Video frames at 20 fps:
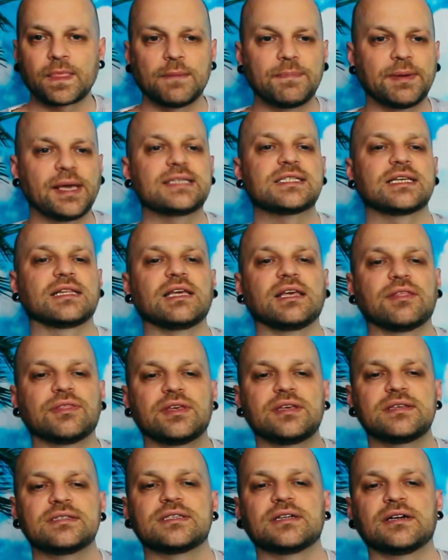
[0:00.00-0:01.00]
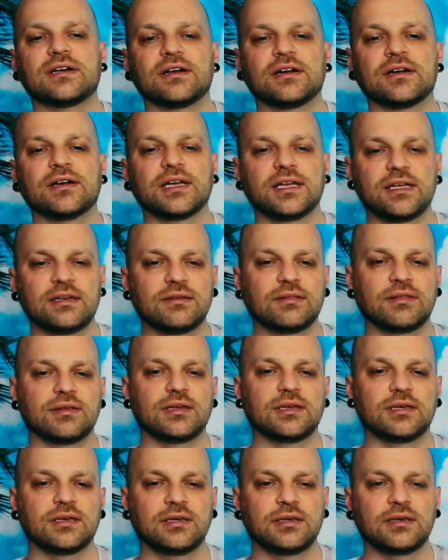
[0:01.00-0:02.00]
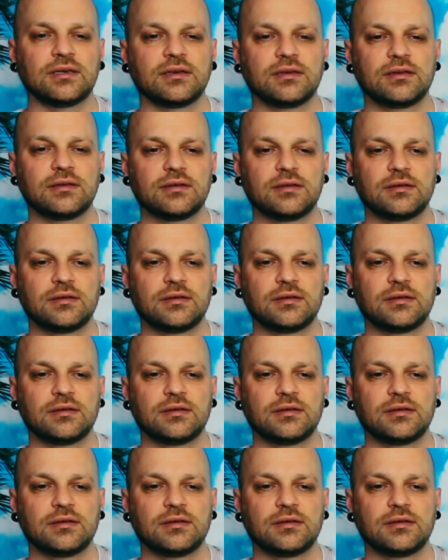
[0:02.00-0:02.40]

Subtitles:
basically things that are in the